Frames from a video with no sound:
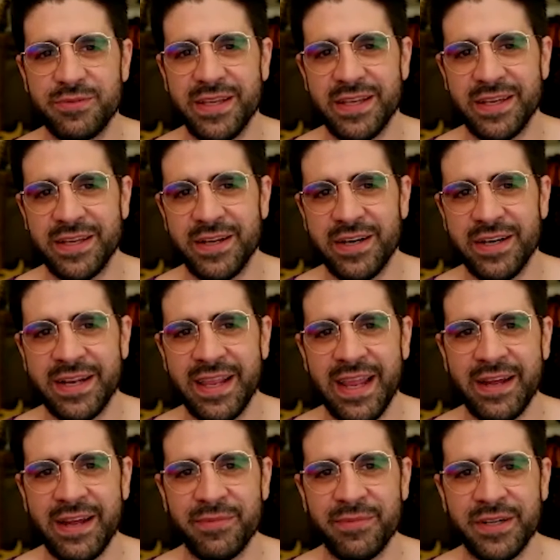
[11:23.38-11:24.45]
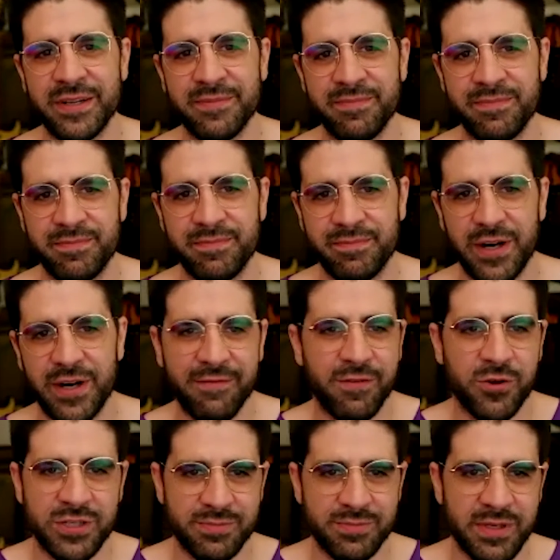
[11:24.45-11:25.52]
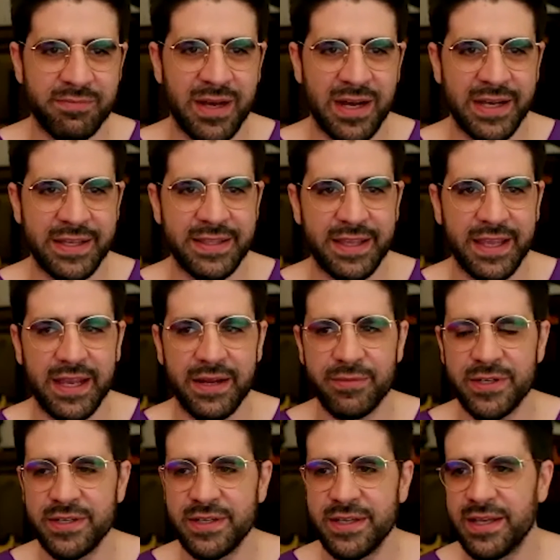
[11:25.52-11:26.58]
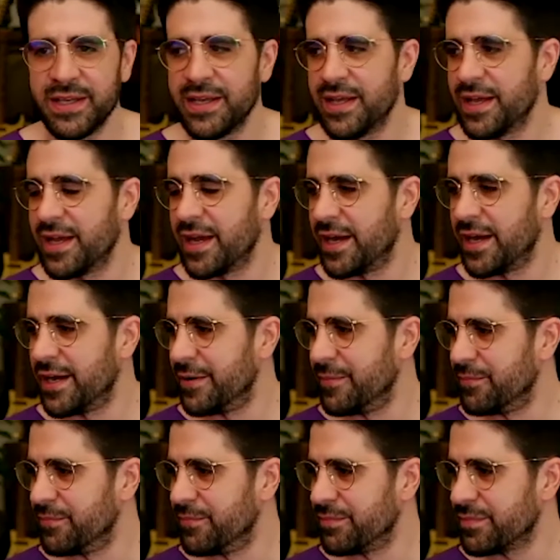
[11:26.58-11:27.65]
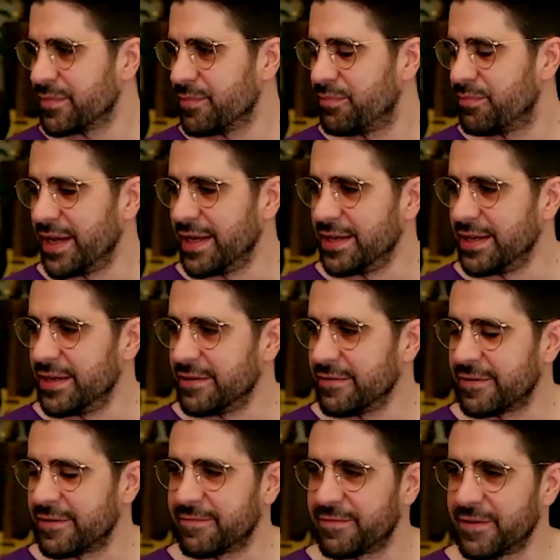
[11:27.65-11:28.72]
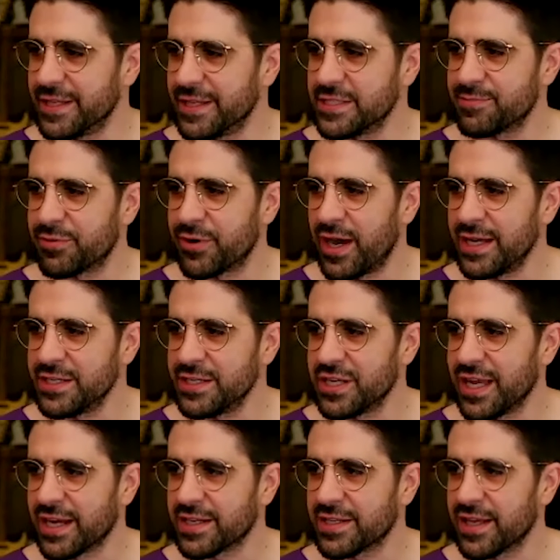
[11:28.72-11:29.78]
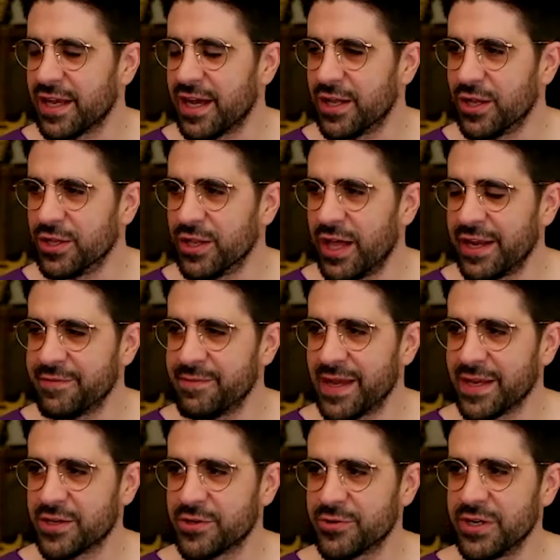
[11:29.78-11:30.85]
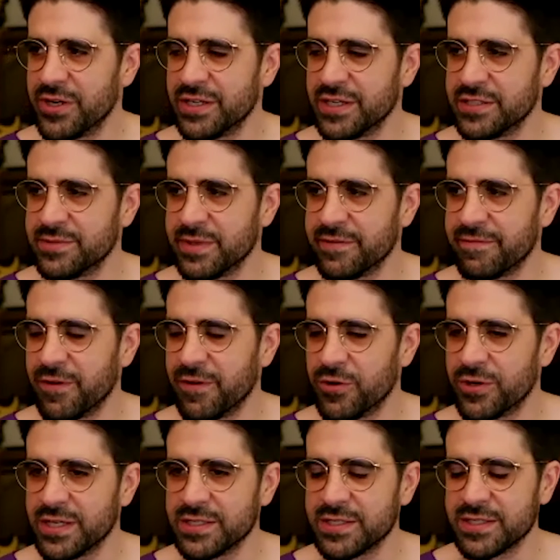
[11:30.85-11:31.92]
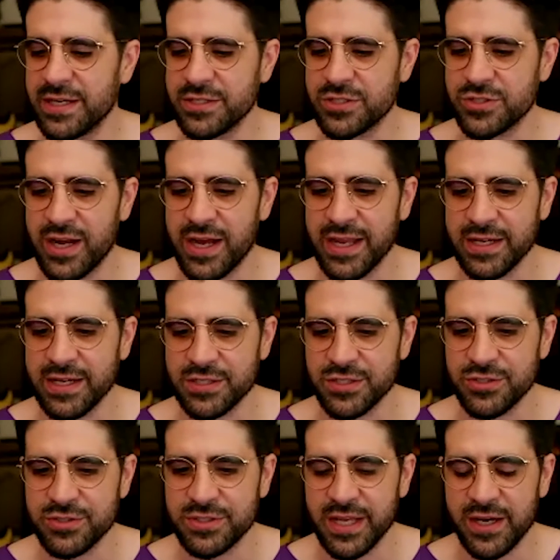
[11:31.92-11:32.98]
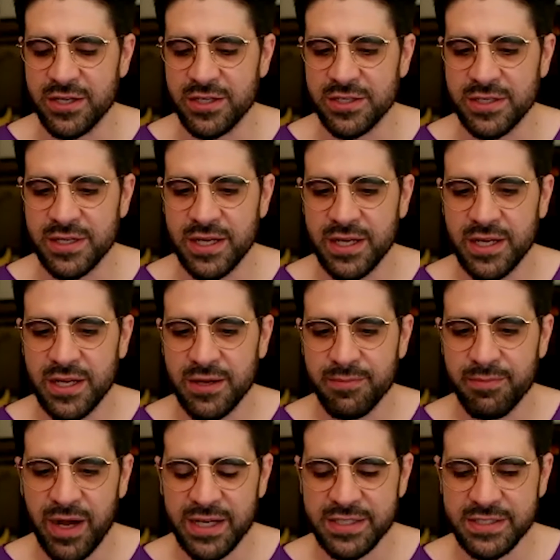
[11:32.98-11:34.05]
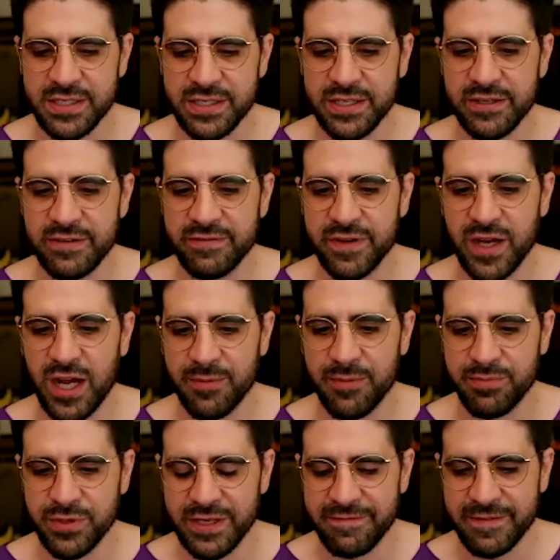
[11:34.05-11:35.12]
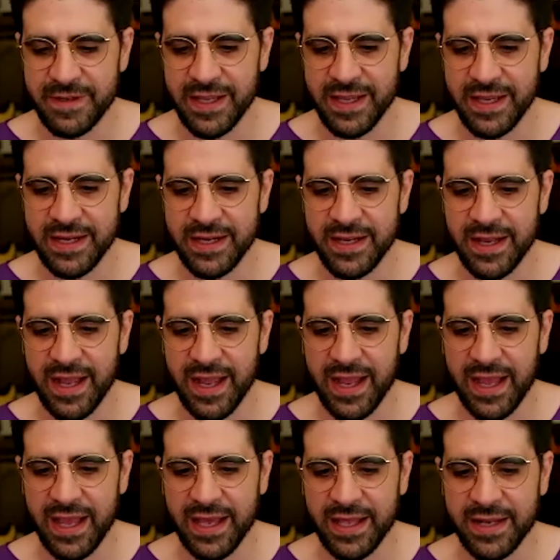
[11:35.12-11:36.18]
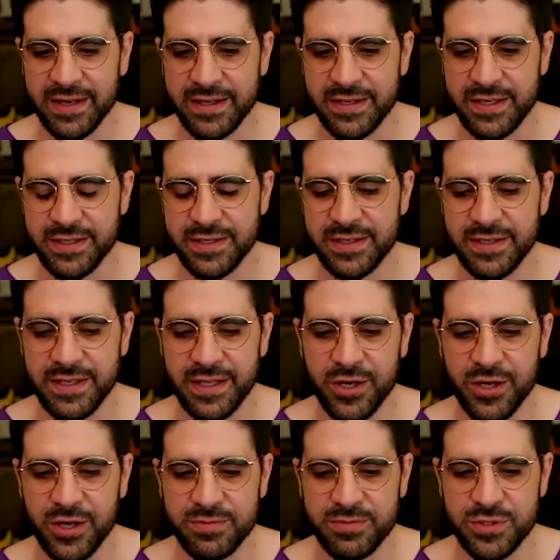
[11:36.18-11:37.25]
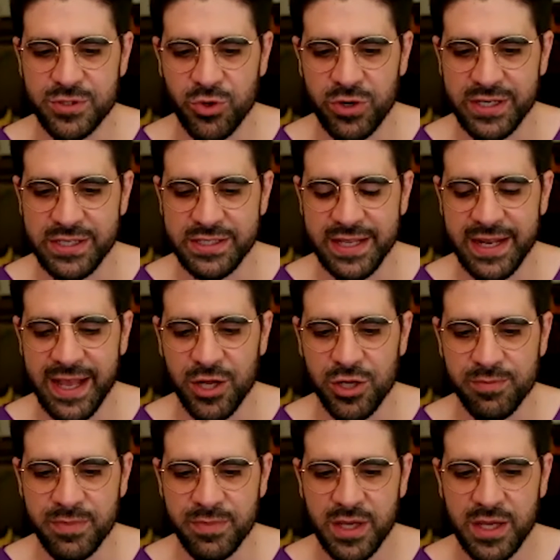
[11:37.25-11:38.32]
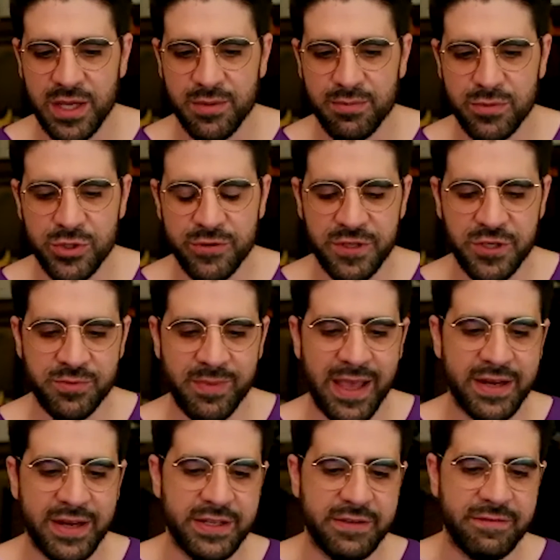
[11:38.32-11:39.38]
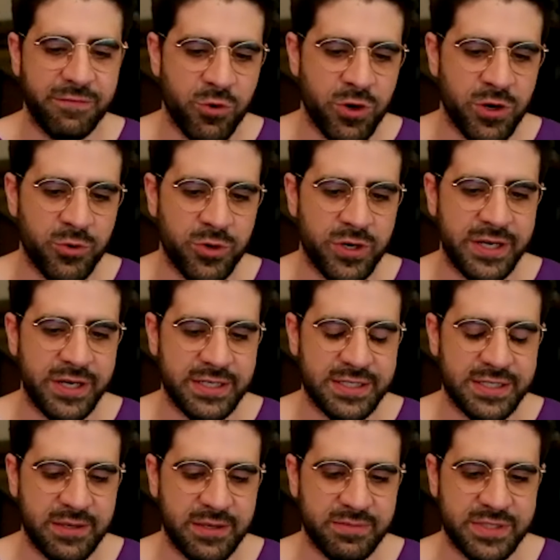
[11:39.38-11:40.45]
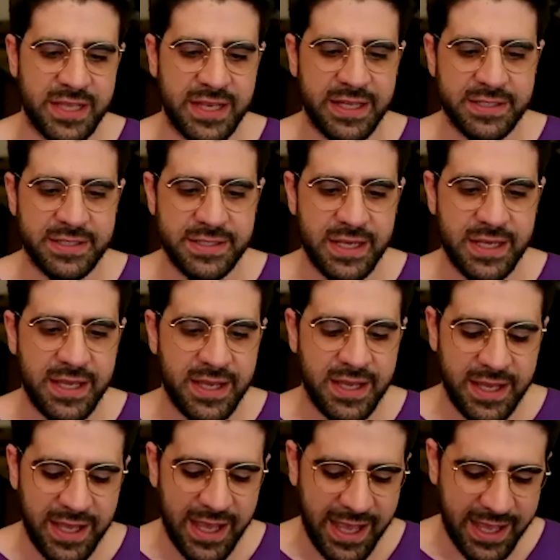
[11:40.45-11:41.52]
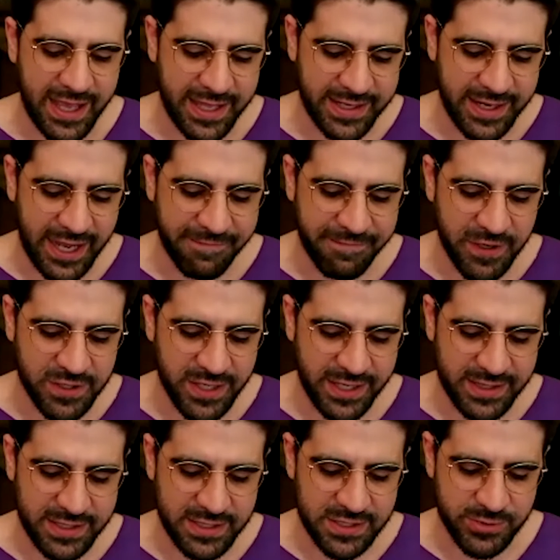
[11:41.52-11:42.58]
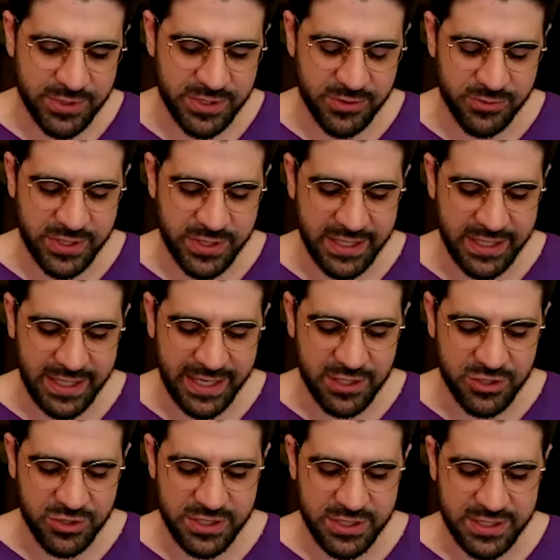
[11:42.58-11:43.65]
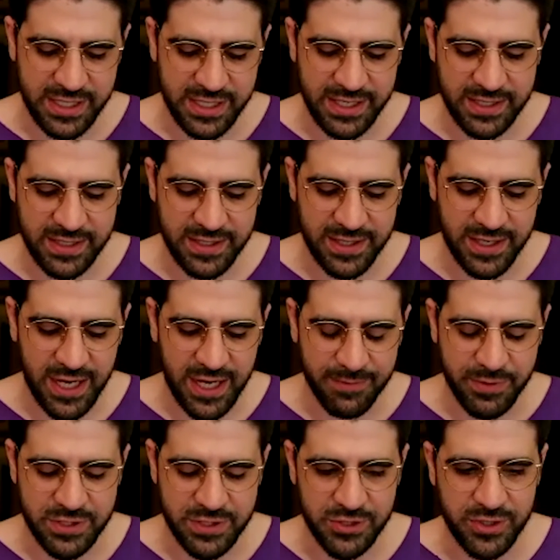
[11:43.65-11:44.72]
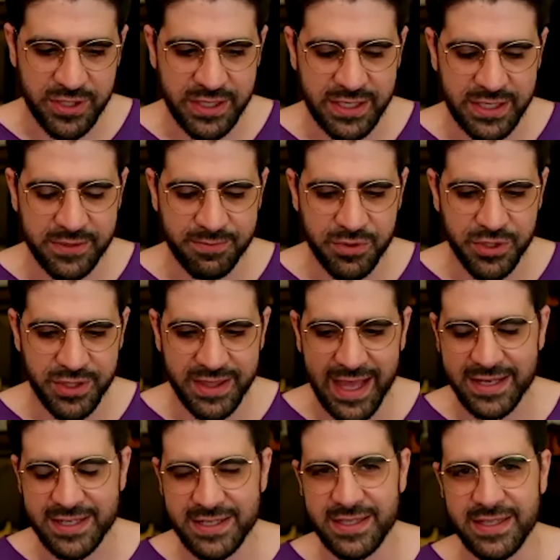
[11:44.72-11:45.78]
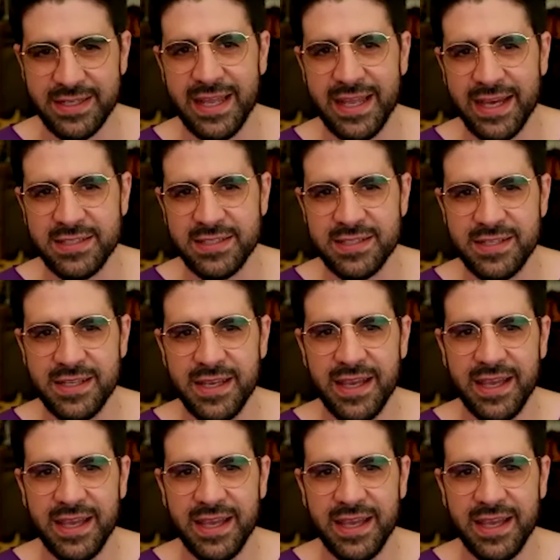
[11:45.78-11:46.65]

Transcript: being an on camera. I've always been behind the camera. Um, but for this project, a, a lot of my career has been focused on trying to tell positive, uplifting, and you know stories that help move humanity forward in some sense. And I felt like this was a really interesting opportunity to put that to the test